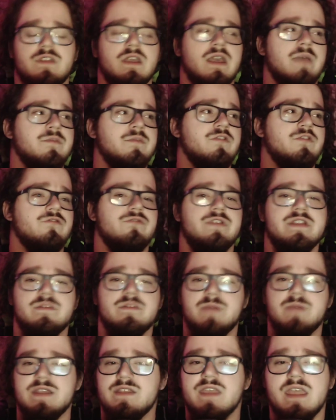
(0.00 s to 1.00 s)
I'm intrigued
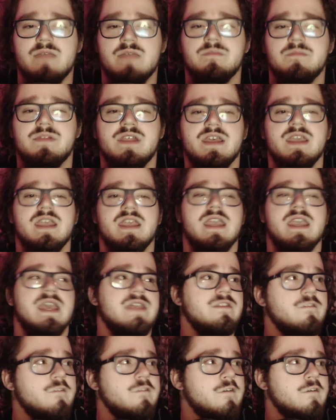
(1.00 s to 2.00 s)
by the gameplay and the
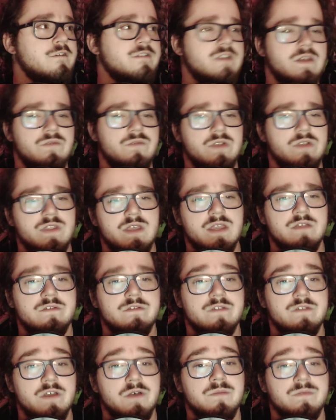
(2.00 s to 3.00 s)
looks and everything,
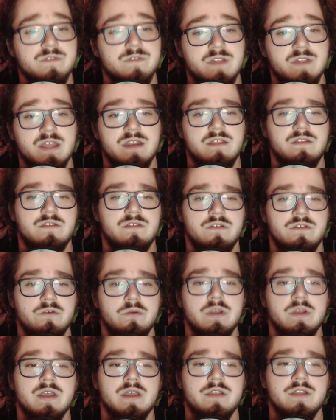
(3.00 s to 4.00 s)
so excited to
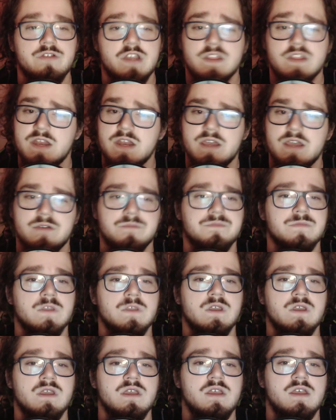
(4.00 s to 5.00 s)
check that out.
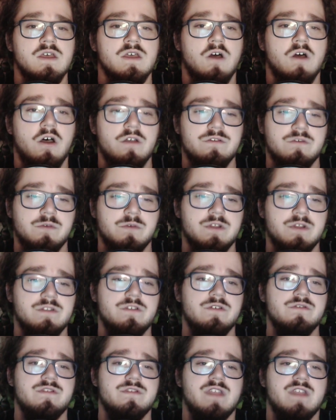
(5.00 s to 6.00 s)
Also on
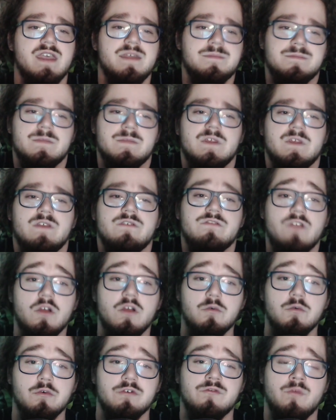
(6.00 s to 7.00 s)
Tuesday, Star
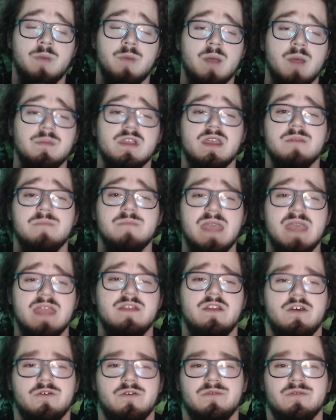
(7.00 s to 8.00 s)
Wars Republic
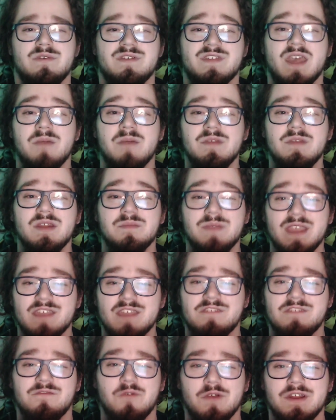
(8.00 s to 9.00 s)
Commando is coming to
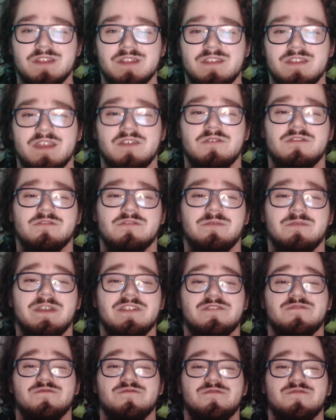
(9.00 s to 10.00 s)
PS4 and Nintendo Switch,
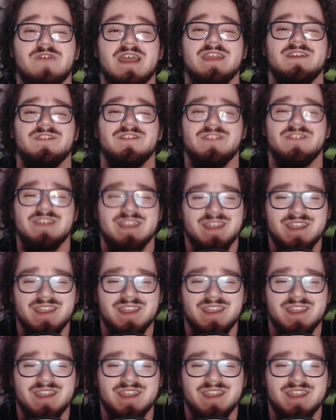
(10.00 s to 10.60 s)
finally!